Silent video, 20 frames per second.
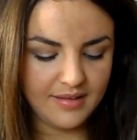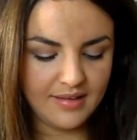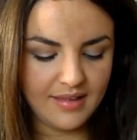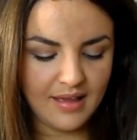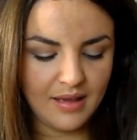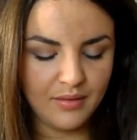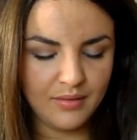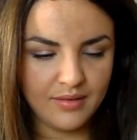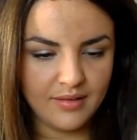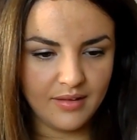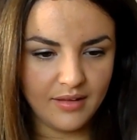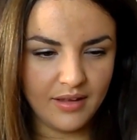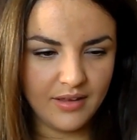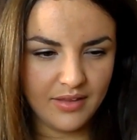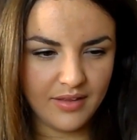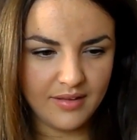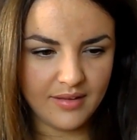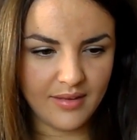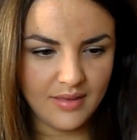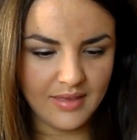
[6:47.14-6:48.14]
It sounds
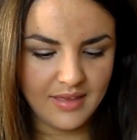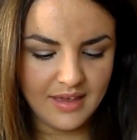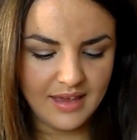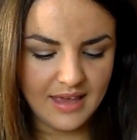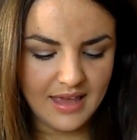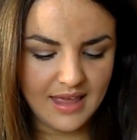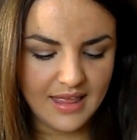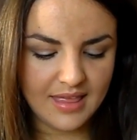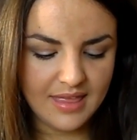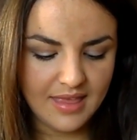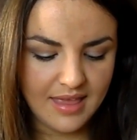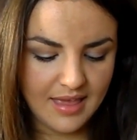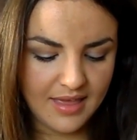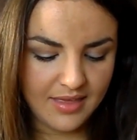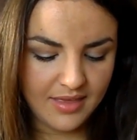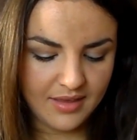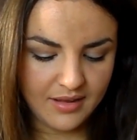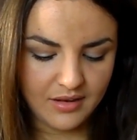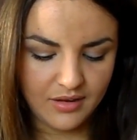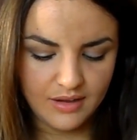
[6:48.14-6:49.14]
like there's something in
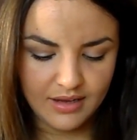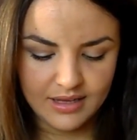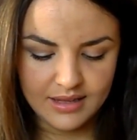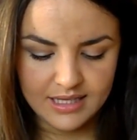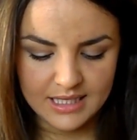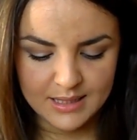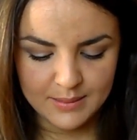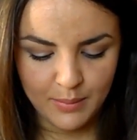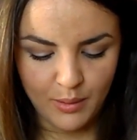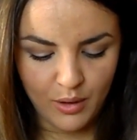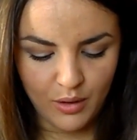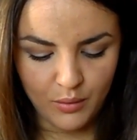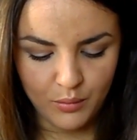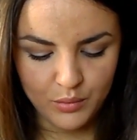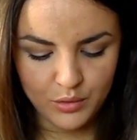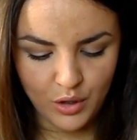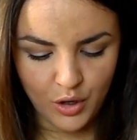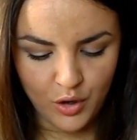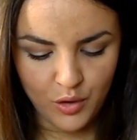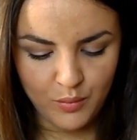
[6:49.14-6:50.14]
there that, like, this
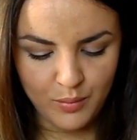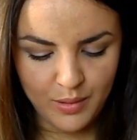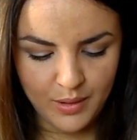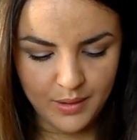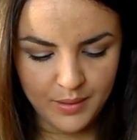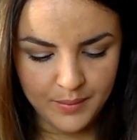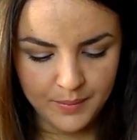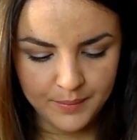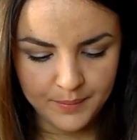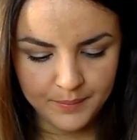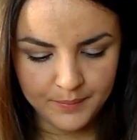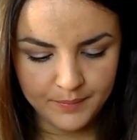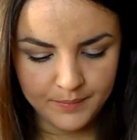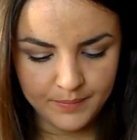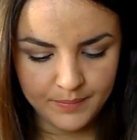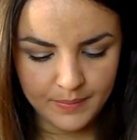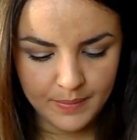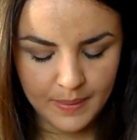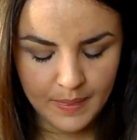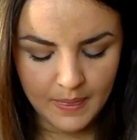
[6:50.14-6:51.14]
part would open.
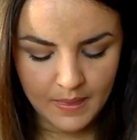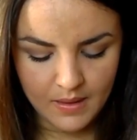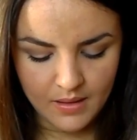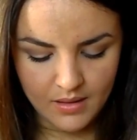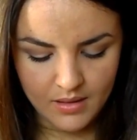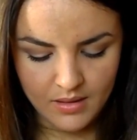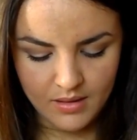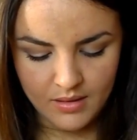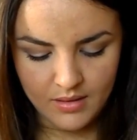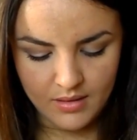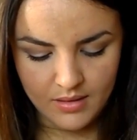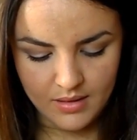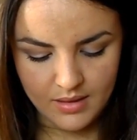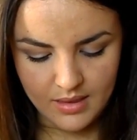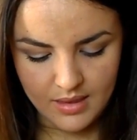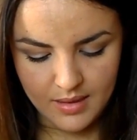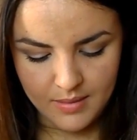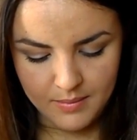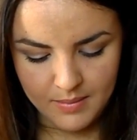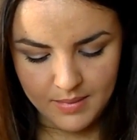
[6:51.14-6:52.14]

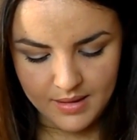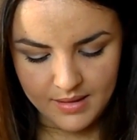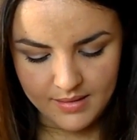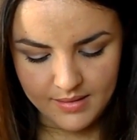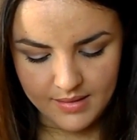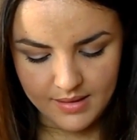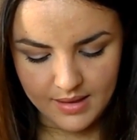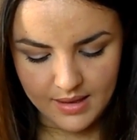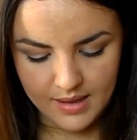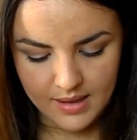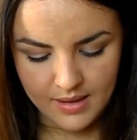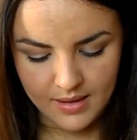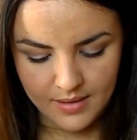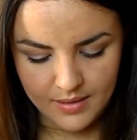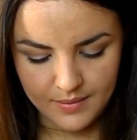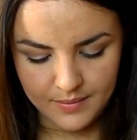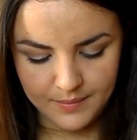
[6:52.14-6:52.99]
Let me see.